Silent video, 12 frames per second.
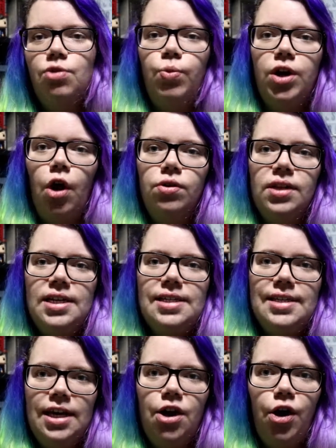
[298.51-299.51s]
we only
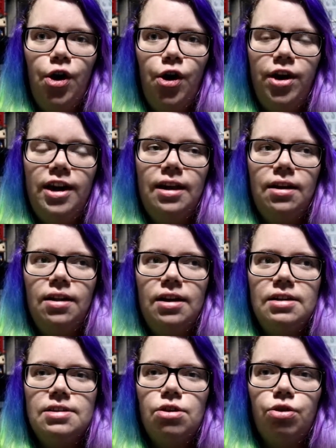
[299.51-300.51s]
see her in
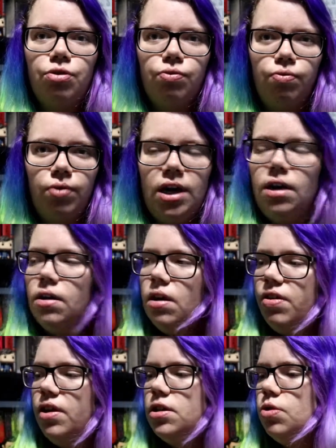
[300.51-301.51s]
these three, I
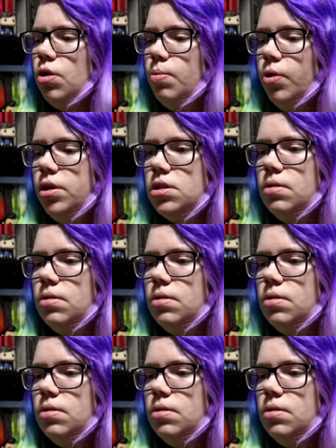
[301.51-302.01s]
think it's 3 points,